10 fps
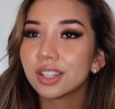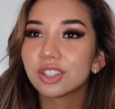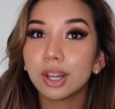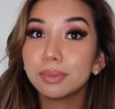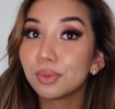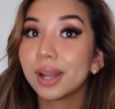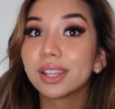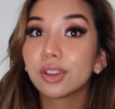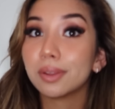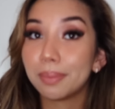Stop
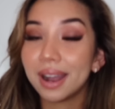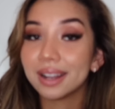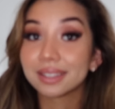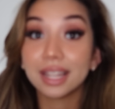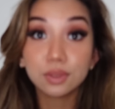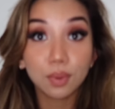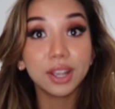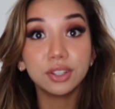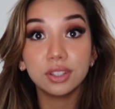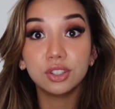dwelling on the past. That's
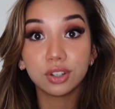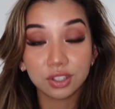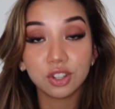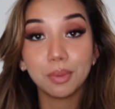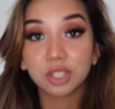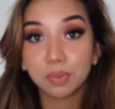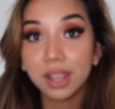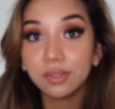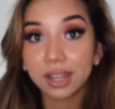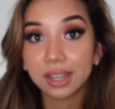why you're in so much
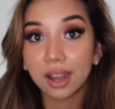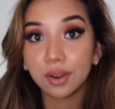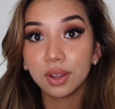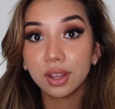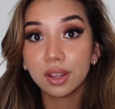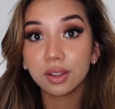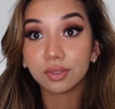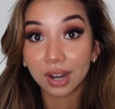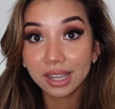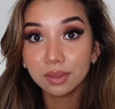pain right now,
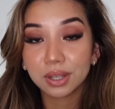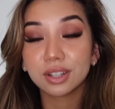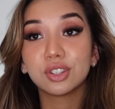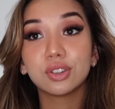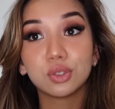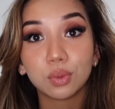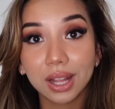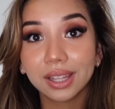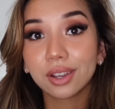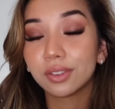right? Because you're
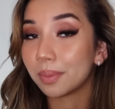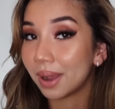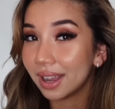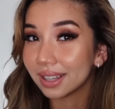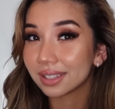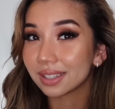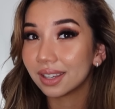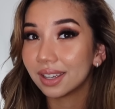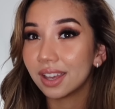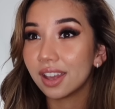dwelling on the past.
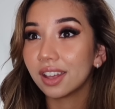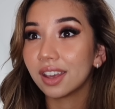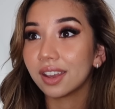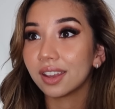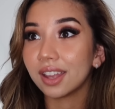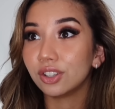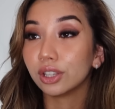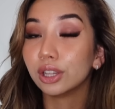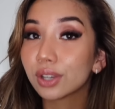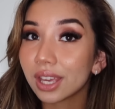And
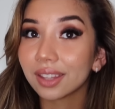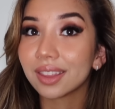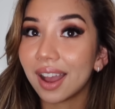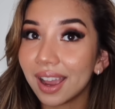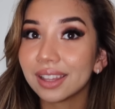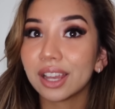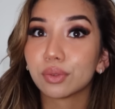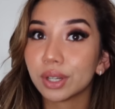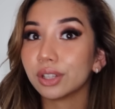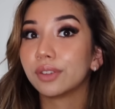you're looking at the
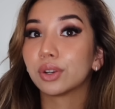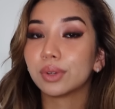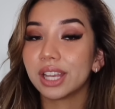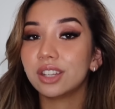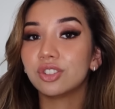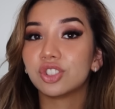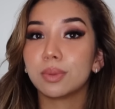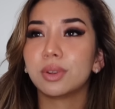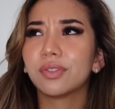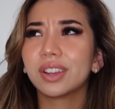highlight reel of your
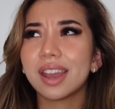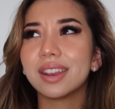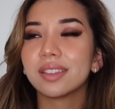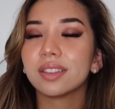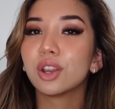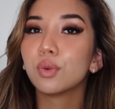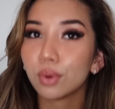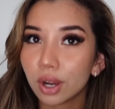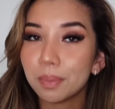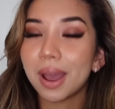relationship. You're forgetting that there
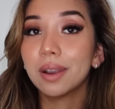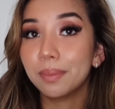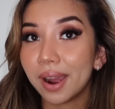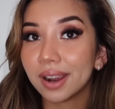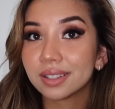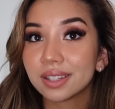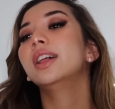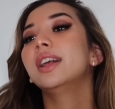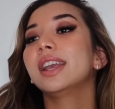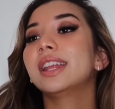were bad parts.
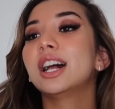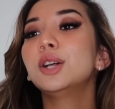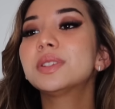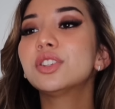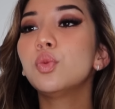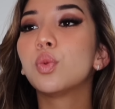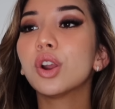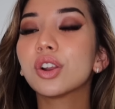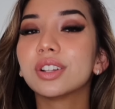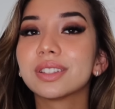It helps to
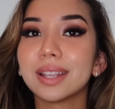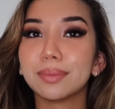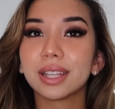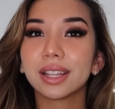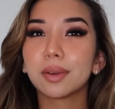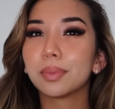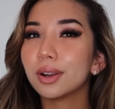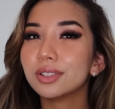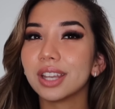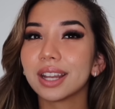work on something like a
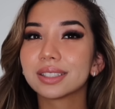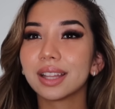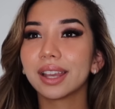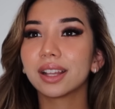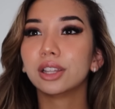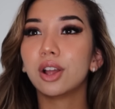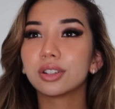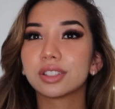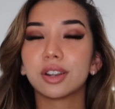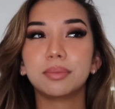project, like a
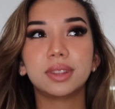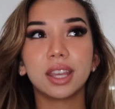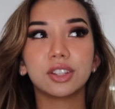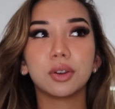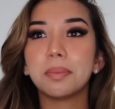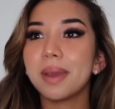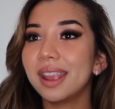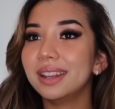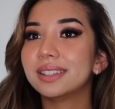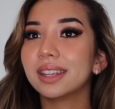long-term thing, you know,
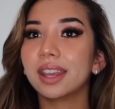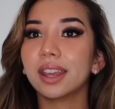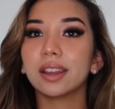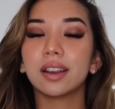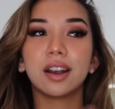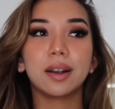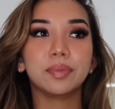painting.